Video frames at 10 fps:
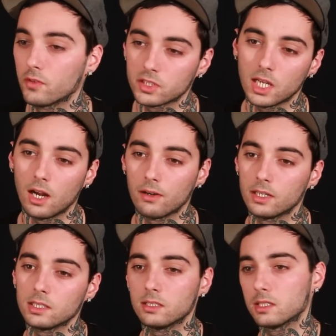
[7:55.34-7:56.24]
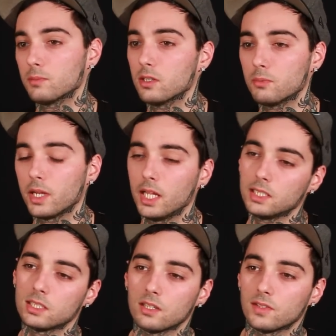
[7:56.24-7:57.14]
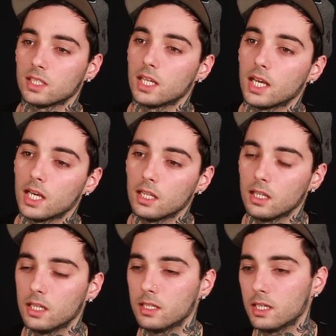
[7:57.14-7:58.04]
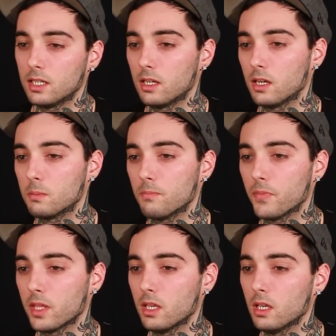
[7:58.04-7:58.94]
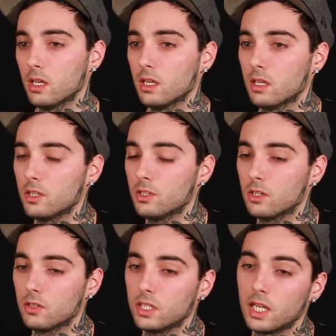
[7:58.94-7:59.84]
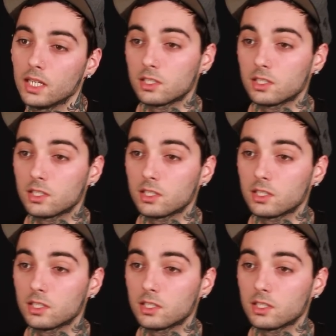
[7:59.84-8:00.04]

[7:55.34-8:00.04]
of Osiris and some other bands and stuff like that. And then, you know, and then I